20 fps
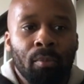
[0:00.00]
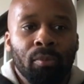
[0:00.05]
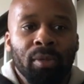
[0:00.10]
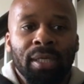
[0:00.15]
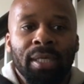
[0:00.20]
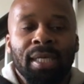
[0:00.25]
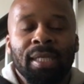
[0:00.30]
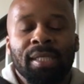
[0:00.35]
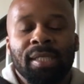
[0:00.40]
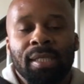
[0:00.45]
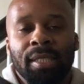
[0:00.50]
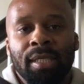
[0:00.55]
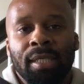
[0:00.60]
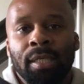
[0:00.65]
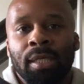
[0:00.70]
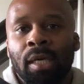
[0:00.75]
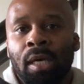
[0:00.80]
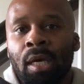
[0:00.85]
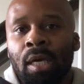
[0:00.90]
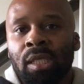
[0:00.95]
We did
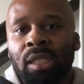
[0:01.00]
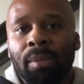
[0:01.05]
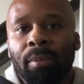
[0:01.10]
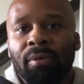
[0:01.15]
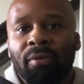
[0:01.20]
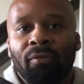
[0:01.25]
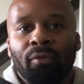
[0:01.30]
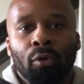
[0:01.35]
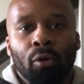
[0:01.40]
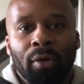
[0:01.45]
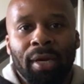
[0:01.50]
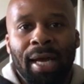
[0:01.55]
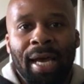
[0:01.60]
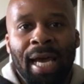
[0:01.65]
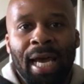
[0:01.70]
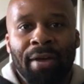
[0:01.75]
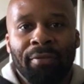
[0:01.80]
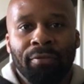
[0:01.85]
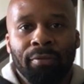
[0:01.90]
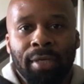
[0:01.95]
see some of the Florida
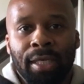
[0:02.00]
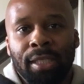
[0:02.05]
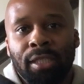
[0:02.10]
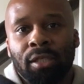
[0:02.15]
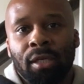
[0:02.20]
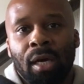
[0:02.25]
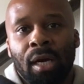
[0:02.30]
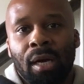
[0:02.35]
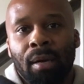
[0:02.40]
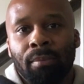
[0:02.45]
athletes